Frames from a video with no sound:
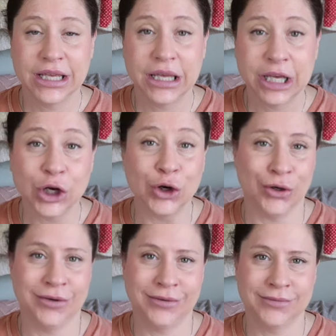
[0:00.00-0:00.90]

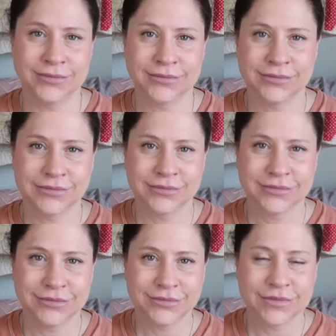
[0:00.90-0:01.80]
here.
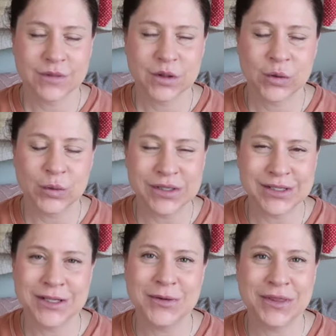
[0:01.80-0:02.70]
We'll
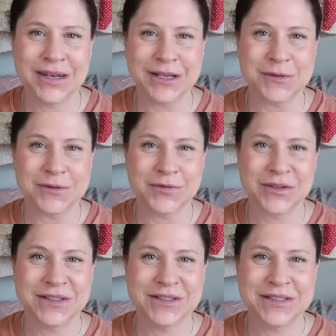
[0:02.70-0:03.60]
see you in the next one,
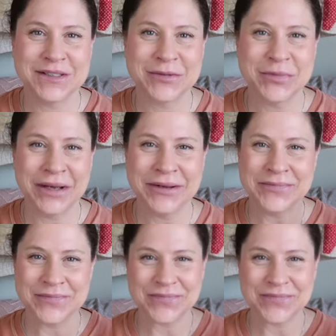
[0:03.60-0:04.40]
friends. Bye.